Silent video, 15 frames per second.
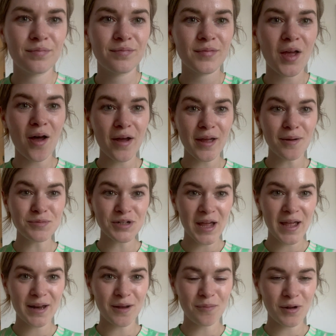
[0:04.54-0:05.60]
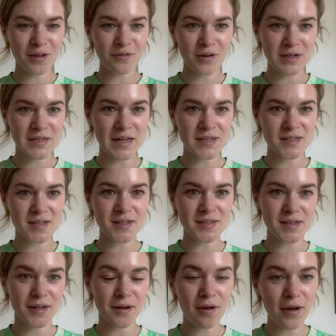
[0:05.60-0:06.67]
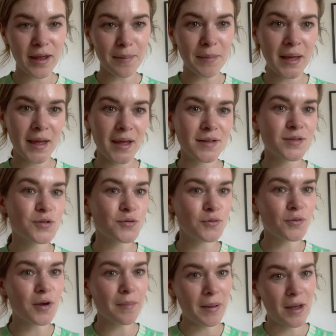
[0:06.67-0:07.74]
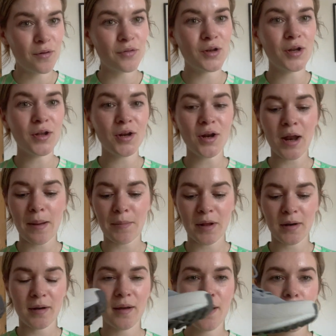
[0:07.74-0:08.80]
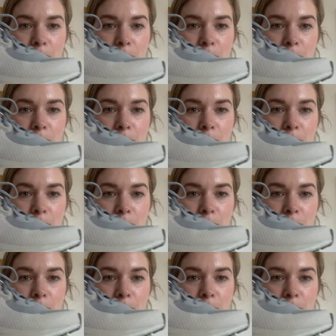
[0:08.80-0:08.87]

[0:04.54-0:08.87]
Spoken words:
Hi, I'm Jane, I'm one of the run testers, and I am here to talk about the Lululemon